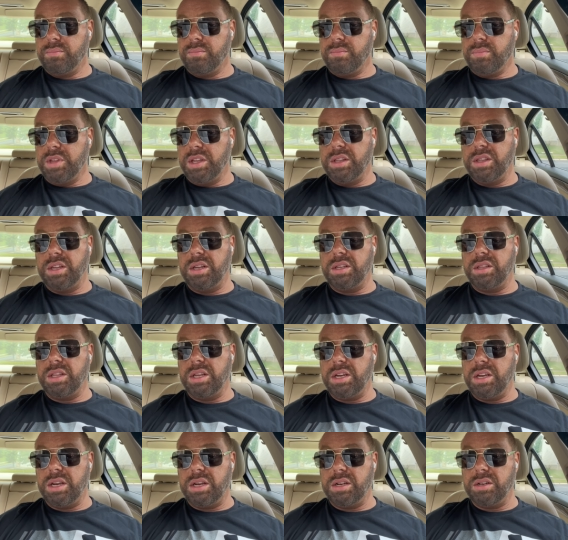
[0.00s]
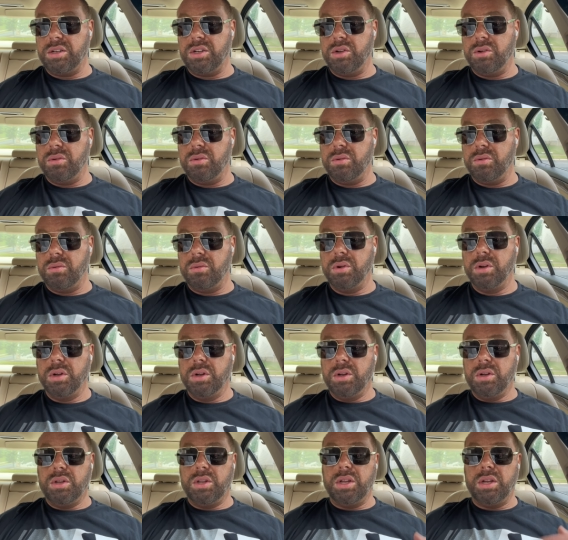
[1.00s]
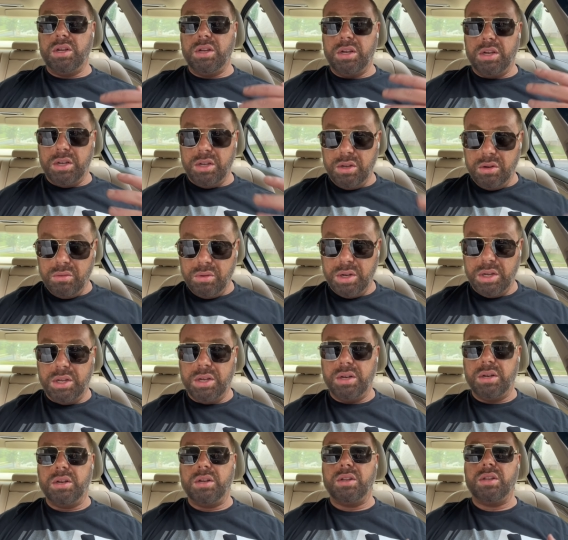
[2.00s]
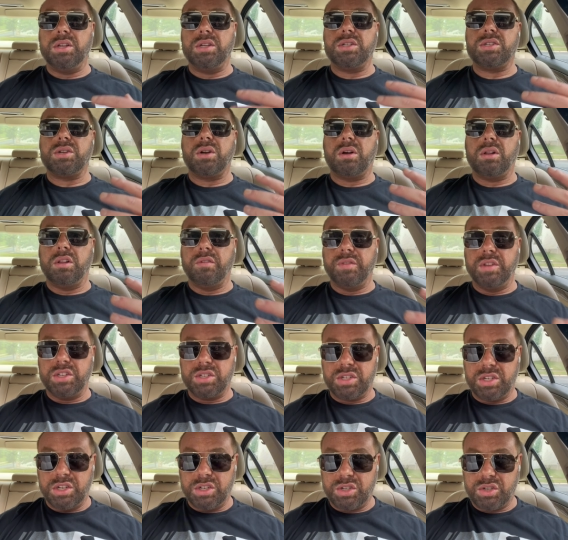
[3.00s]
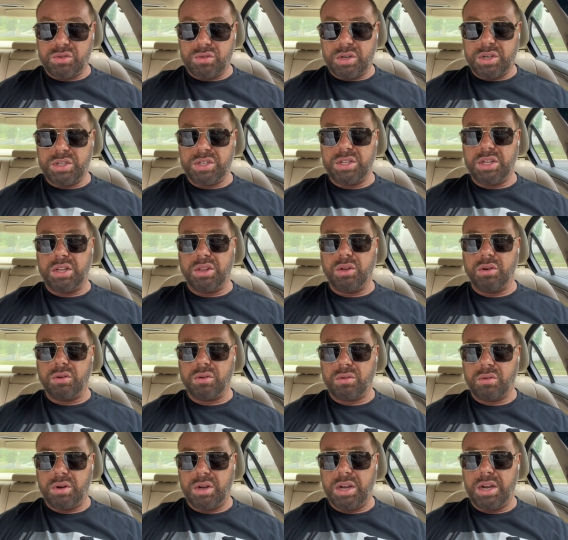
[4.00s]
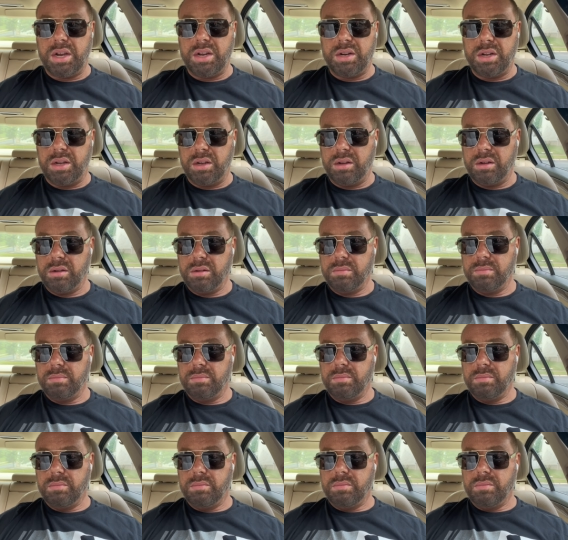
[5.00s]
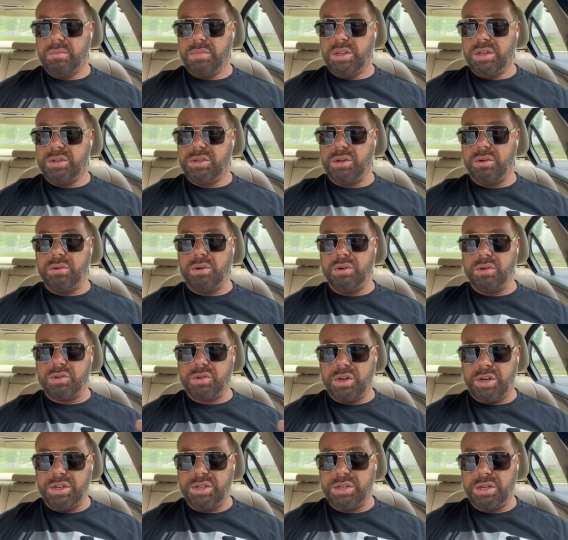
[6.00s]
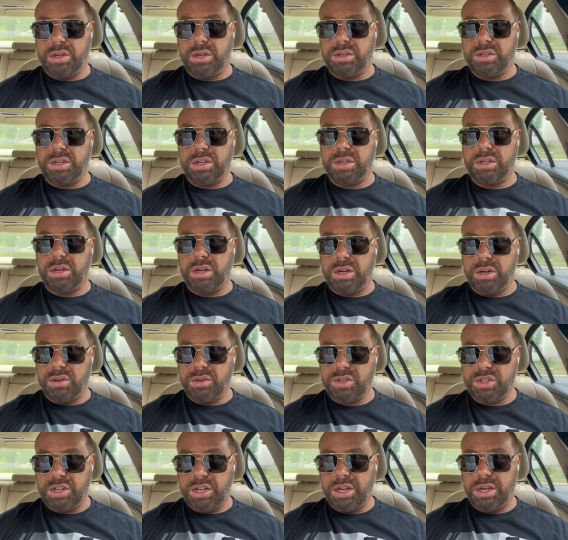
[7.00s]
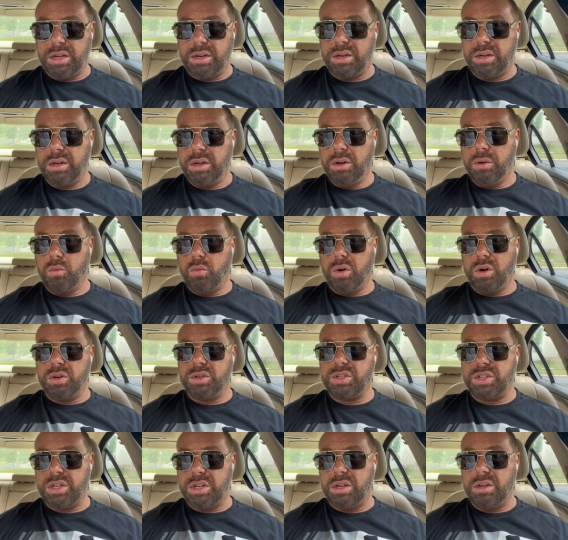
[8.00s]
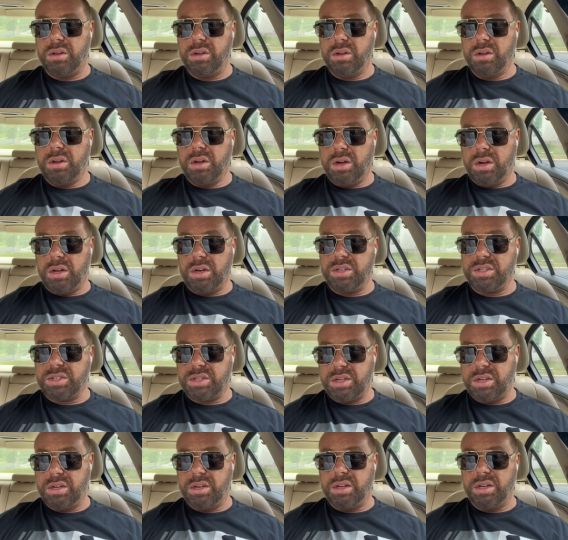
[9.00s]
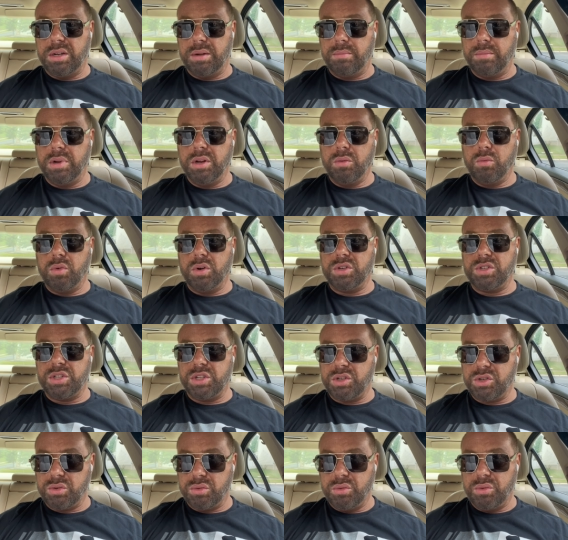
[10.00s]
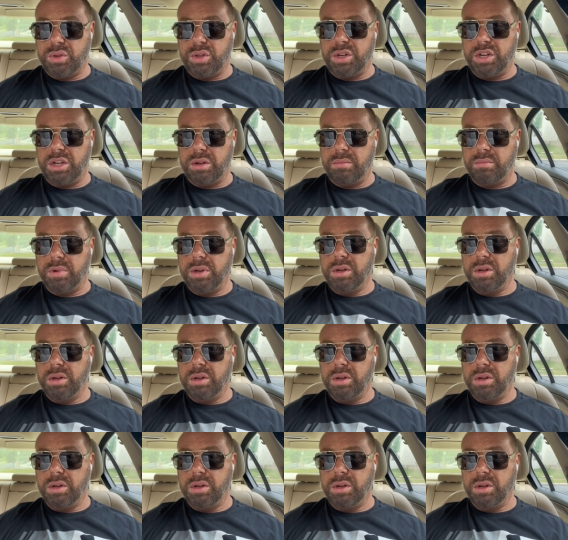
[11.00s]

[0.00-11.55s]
that they, they get you they get you in this all of this distrust that they're creating so you're trying to, to understand where's the honesty in them where's the truth in them